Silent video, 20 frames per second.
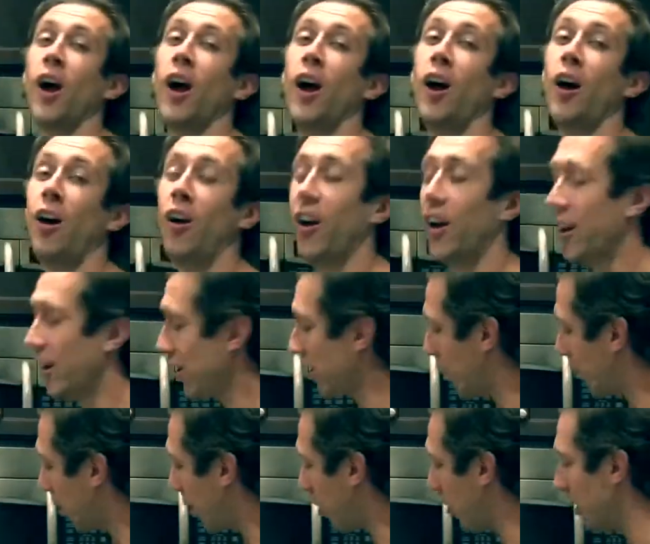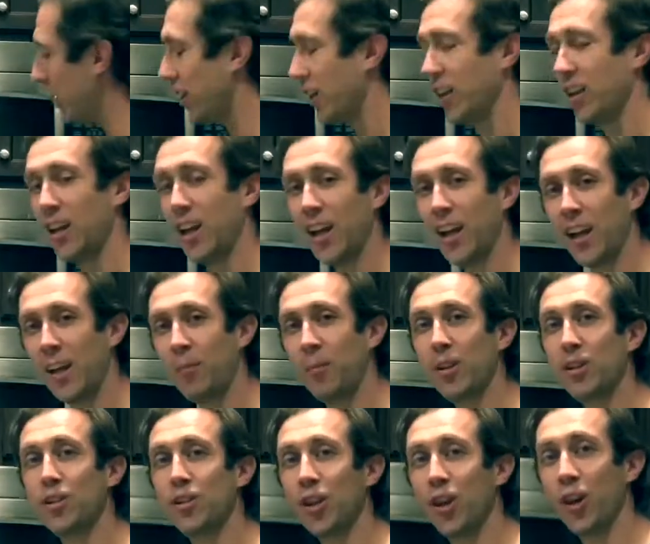All right, come on in. Let
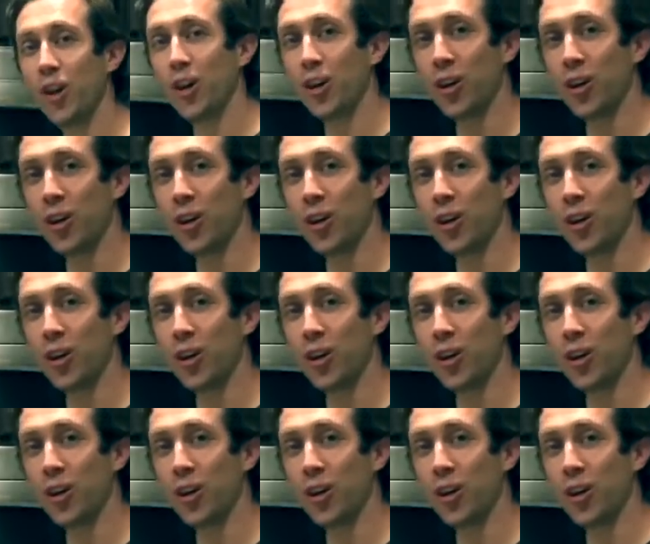me show